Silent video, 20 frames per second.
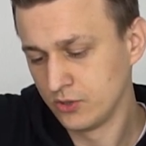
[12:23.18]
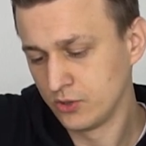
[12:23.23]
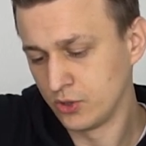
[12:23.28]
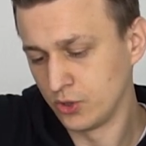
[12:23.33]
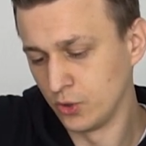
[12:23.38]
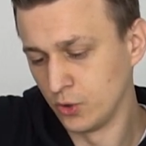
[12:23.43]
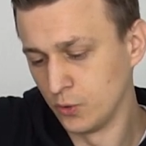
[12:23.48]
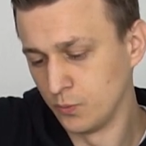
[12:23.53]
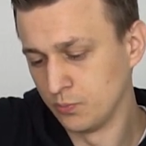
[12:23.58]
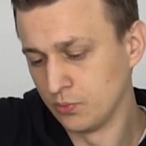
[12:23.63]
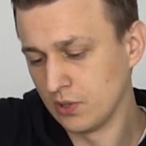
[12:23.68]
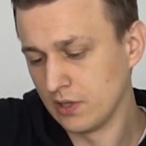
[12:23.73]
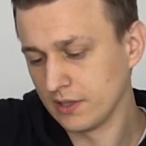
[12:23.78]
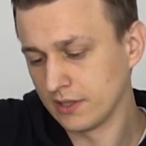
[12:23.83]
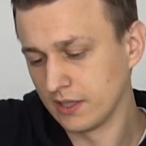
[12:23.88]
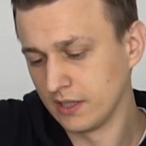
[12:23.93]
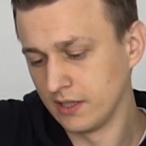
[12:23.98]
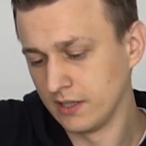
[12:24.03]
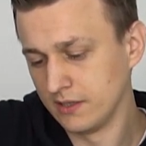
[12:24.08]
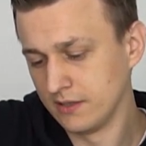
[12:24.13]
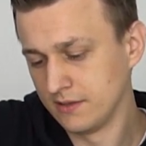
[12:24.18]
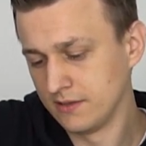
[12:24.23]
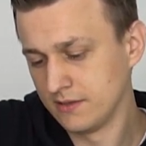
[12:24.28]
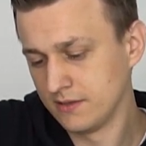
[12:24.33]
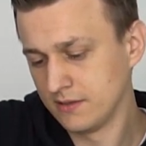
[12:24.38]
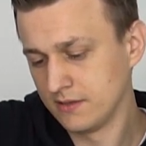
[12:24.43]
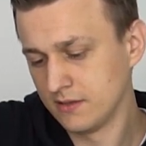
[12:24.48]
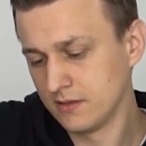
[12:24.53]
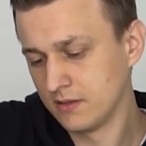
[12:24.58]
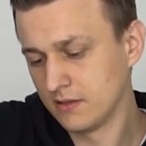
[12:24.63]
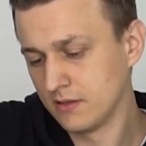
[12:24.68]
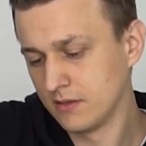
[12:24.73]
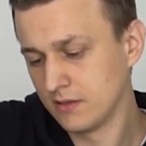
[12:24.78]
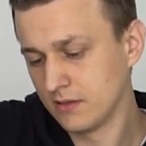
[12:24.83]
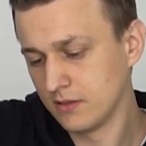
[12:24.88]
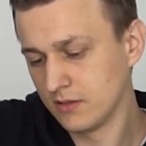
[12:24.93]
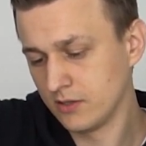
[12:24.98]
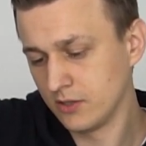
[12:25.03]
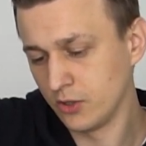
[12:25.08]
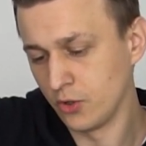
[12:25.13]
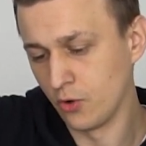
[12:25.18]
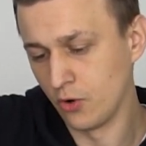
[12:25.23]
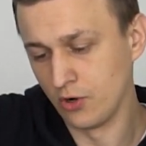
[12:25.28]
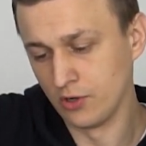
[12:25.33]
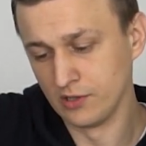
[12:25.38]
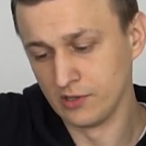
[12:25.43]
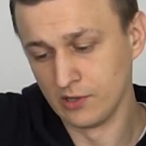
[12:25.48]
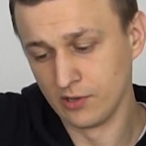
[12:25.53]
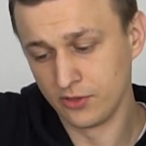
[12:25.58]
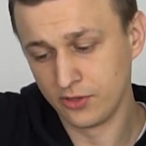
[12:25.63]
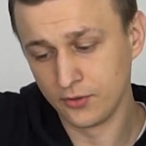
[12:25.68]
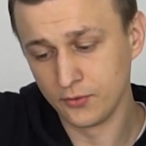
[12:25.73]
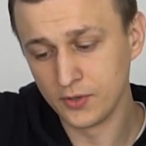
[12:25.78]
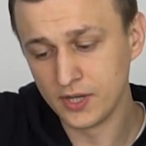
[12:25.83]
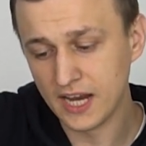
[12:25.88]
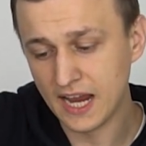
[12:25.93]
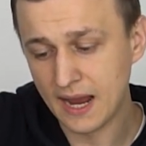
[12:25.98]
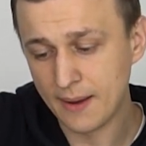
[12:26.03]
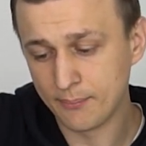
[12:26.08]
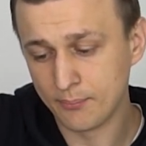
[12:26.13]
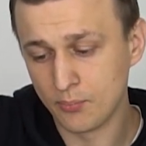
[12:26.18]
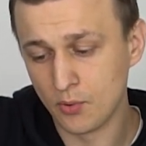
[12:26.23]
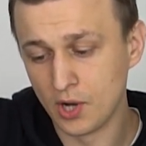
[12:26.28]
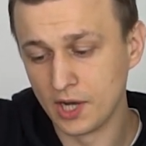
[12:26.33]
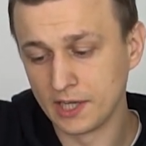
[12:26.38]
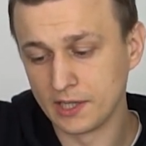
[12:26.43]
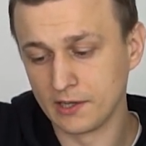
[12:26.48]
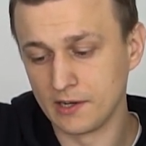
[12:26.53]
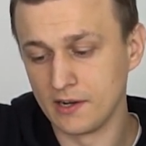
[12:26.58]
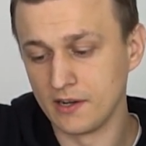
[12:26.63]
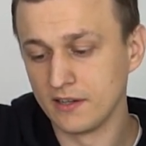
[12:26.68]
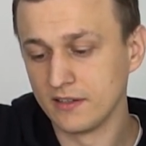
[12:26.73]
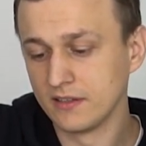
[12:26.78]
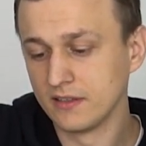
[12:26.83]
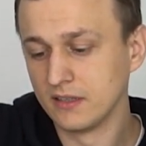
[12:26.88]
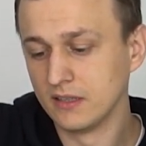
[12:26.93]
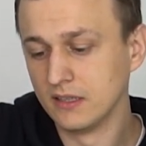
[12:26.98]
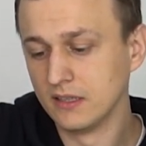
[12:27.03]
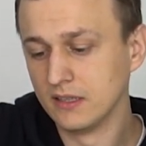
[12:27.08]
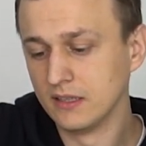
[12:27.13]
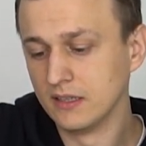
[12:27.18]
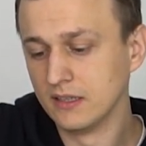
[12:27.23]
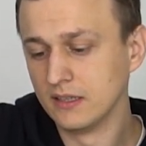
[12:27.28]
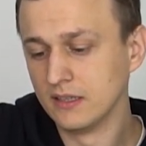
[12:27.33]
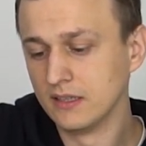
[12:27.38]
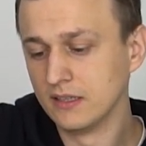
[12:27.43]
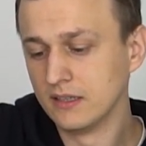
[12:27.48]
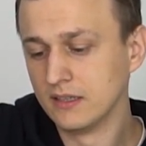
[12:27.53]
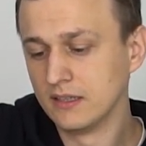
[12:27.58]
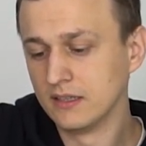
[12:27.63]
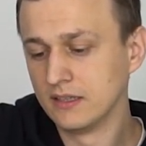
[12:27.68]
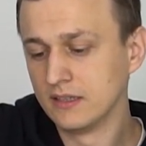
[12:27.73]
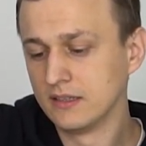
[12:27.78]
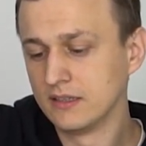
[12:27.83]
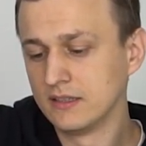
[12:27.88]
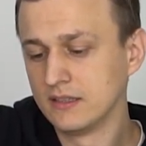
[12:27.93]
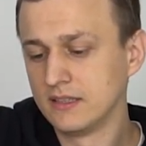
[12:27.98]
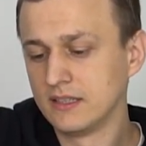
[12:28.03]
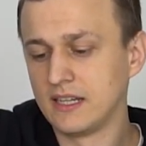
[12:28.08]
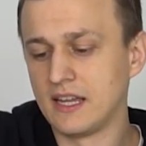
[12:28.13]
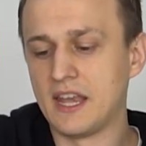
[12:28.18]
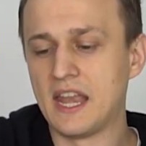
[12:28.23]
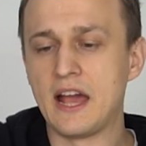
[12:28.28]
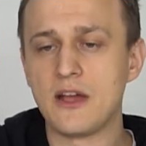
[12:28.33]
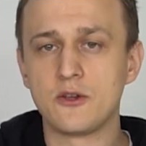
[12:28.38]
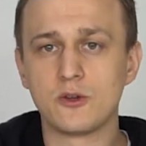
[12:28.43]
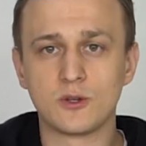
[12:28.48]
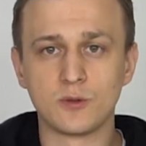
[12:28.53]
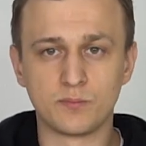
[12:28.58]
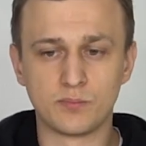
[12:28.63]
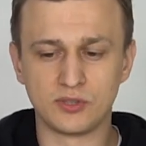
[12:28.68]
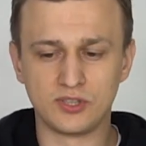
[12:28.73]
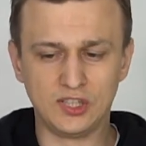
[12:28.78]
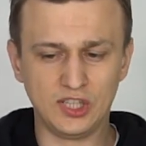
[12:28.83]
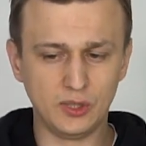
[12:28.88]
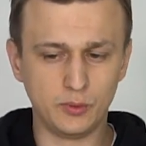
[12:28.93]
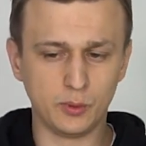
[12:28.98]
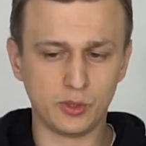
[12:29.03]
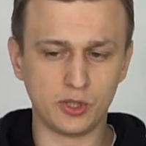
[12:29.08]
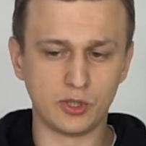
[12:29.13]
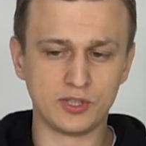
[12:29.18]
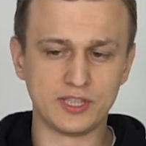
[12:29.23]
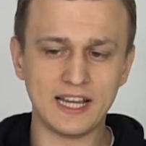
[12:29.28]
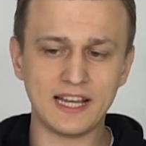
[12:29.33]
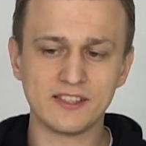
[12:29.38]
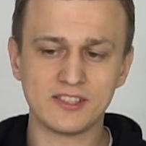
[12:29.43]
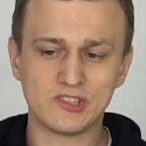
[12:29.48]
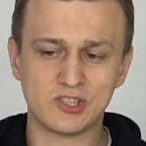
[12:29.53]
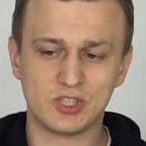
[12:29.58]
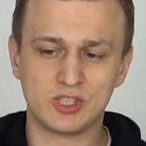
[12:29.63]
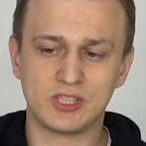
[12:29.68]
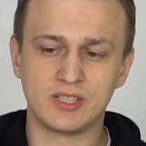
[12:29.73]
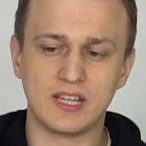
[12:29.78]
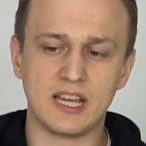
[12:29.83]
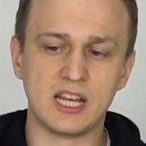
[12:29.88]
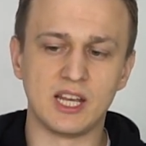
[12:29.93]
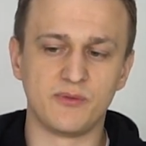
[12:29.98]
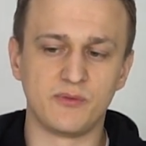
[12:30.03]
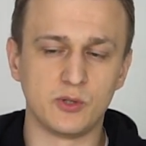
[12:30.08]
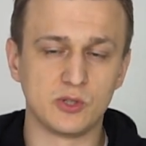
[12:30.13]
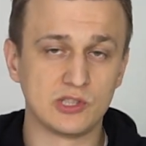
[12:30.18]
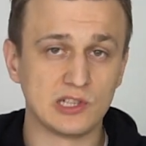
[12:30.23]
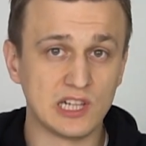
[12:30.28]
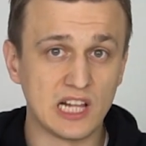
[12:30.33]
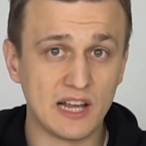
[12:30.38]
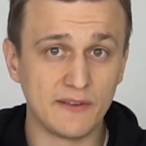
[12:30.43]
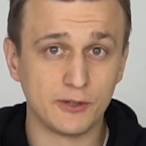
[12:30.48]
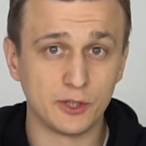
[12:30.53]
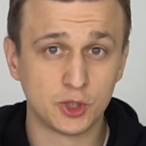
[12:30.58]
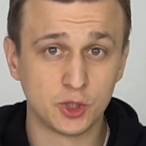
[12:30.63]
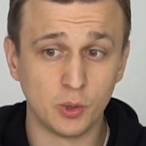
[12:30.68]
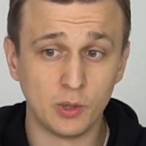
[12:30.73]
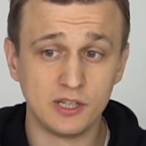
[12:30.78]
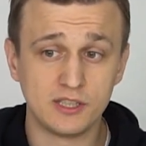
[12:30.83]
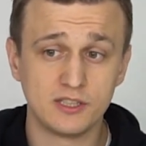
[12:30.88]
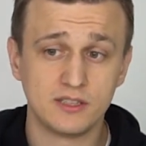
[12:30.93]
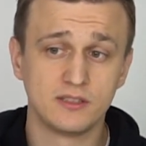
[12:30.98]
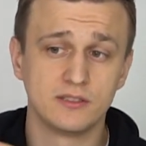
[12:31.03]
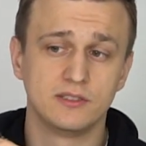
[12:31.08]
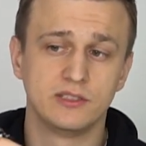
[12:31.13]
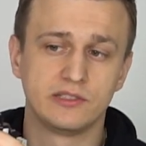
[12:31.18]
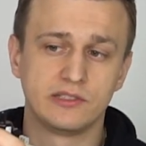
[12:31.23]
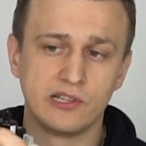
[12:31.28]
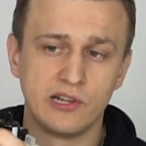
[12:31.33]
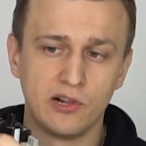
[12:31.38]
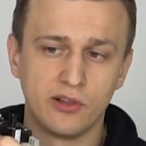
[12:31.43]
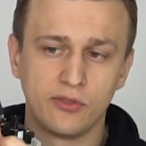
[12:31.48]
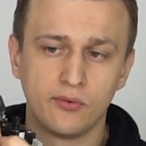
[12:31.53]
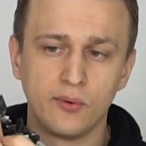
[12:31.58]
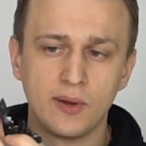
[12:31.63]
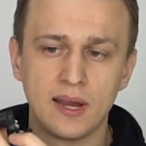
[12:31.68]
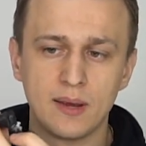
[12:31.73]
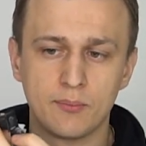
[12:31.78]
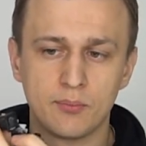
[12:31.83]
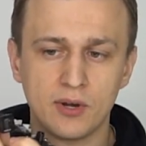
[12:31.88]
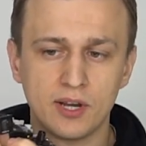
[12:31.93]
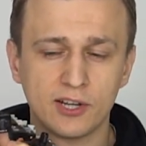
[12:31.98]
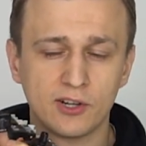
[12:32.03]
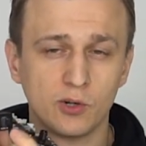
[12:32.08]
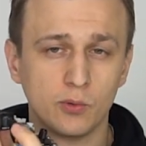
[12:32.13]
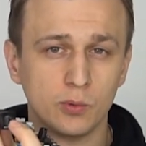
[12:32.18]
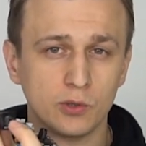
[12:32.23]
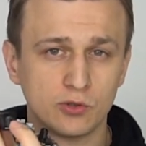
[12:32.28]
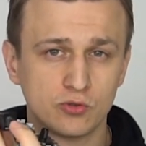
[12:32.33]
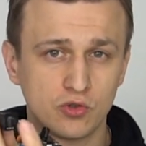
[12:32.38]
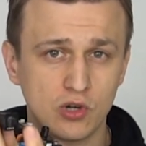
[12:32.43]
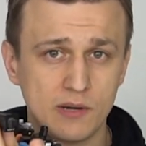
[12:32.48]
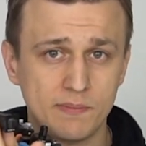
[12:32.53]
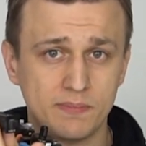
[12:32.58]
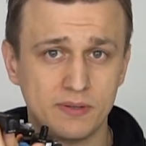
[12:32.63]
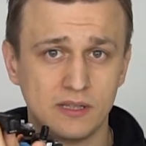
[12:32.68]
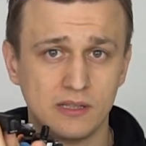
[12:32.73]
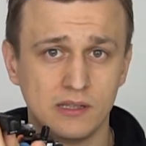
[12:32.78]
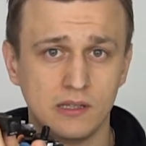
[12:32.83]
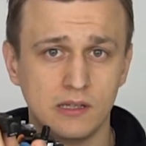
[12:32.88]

to plug in your little 3-amp breaker. And now you can proceed with your tests, and if you still have a short, this little 3-amp breaker will trip.